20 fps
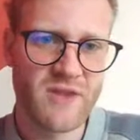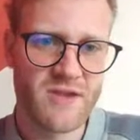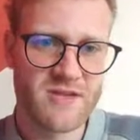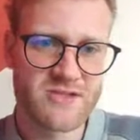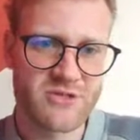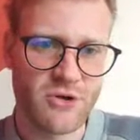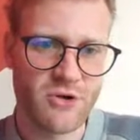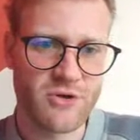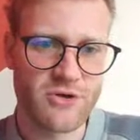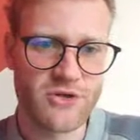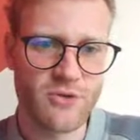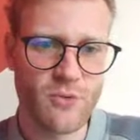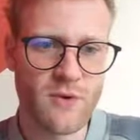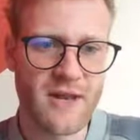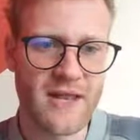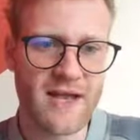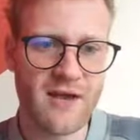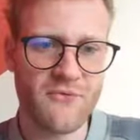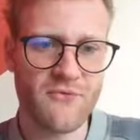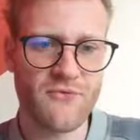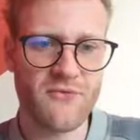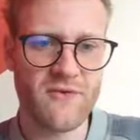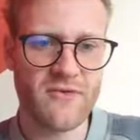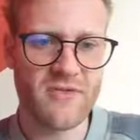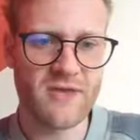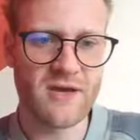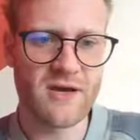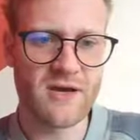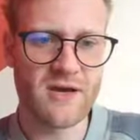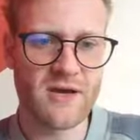So you will have
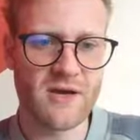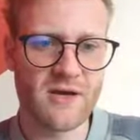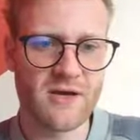the